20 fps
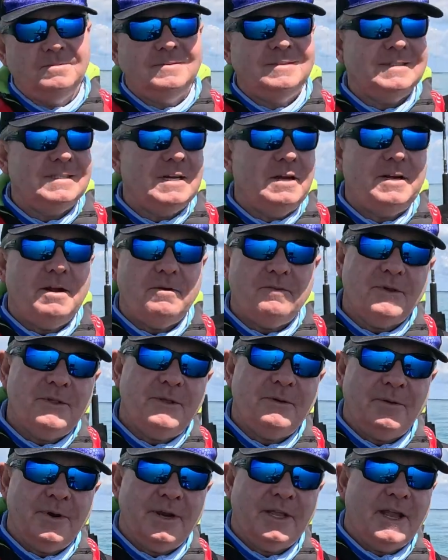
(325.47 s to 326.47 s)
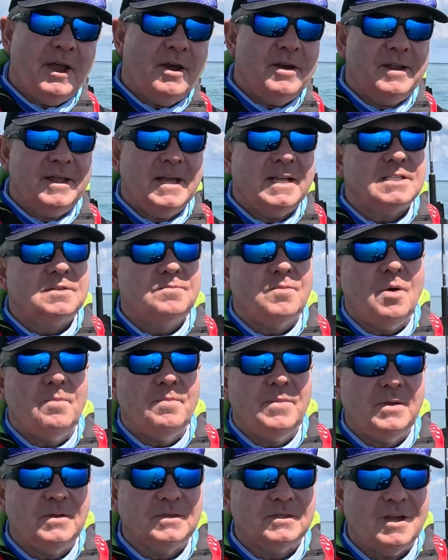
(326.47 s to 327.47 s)
I don't really want to go to that
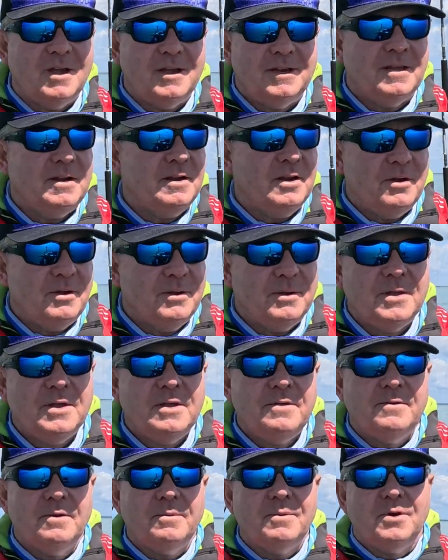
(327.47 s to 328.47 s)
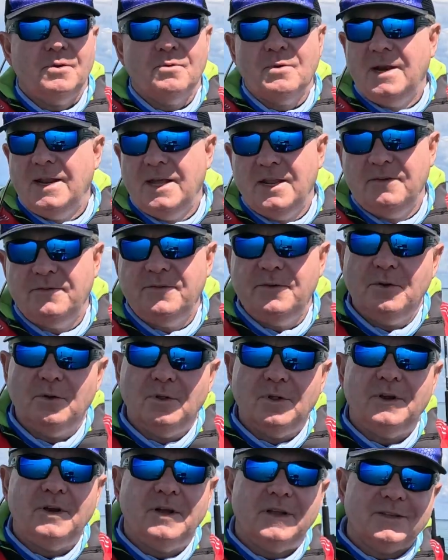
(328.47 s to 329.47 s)
spot because I don't know if I'm going to run out of
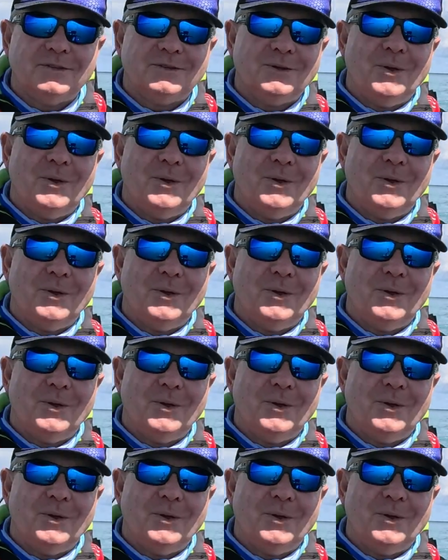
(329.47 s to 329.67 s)
fuel or not.